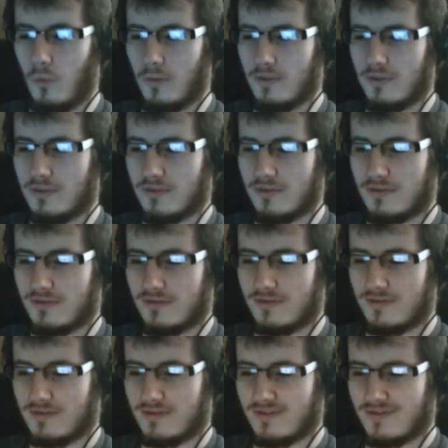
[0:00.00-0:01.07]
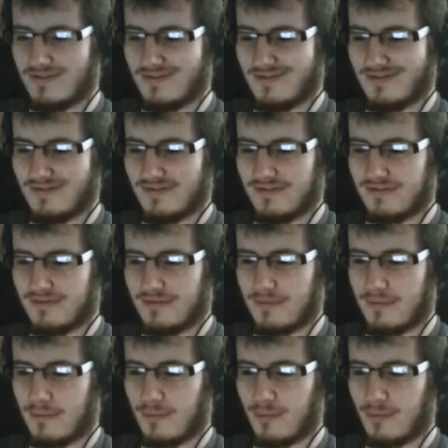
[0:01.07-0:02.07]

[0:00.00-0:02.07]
(no one is talking)